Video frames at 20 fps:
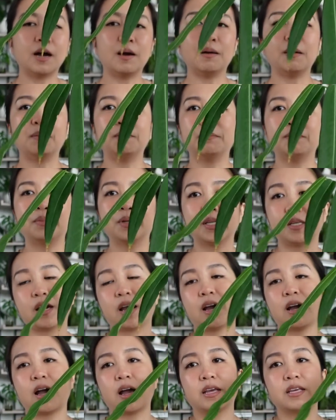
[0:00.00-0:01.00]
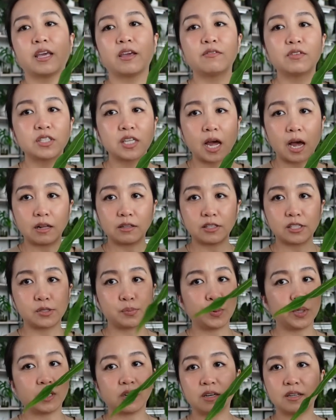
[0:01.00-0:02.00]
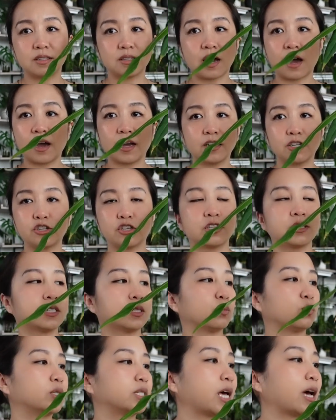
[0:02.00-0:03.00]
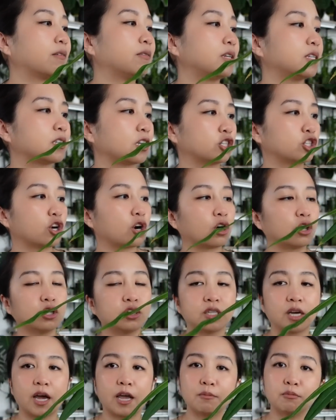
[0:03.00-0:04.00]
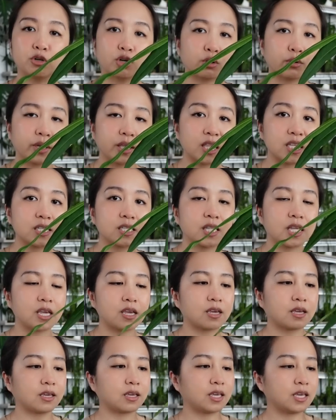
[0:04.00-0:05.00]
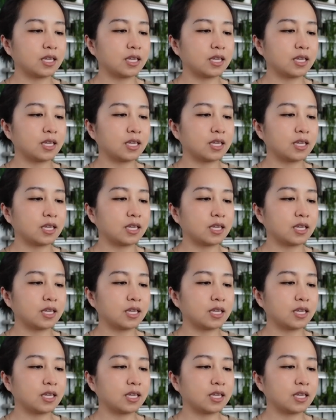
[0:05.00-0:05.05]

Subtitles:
But yeah, I gave it to Alice because I just was having such a hard time growing this thing.